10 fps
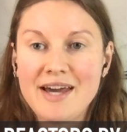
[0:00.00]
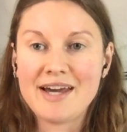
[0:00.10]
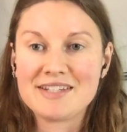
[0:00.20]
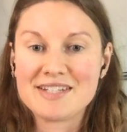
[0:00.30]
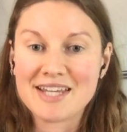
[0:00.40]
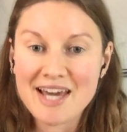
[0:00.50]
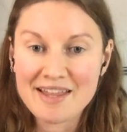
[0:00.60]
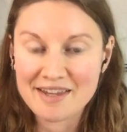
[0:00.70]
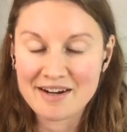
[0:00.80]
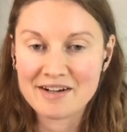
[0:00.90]
And to
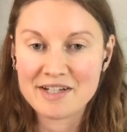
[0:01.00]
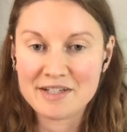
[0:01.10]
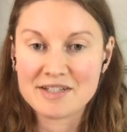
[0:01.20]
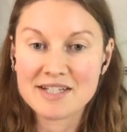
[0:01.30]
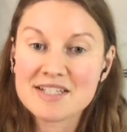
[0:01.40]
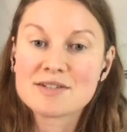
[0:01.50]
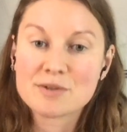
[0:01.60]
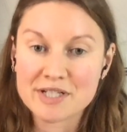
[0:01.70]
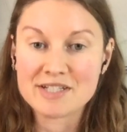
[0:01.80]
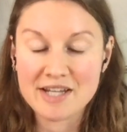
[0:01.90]
get there, it is
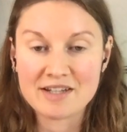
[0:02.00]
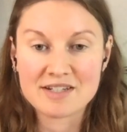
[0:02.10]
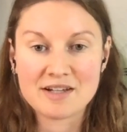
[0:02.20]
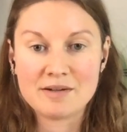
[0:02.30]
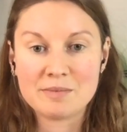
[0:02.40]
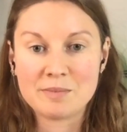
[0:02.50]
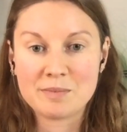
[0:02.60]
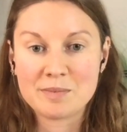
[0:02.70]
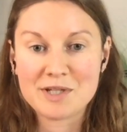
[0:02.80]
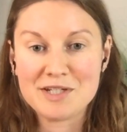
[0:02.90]
going to take some
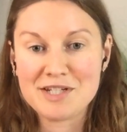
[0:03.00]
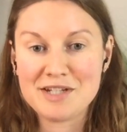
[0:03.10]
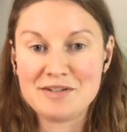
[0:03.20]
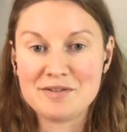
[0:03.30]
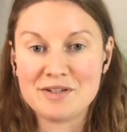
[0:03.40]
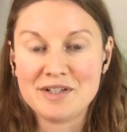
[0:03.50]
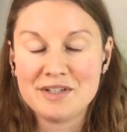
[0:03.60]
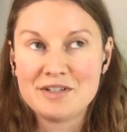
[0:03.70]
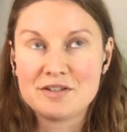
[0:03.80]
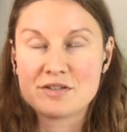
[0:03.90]
continued
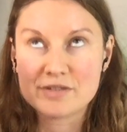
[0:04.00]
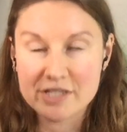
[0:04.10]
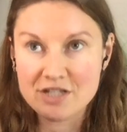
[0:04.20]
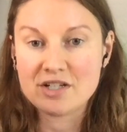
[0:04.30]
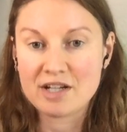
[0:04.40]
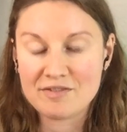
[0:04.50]
strategic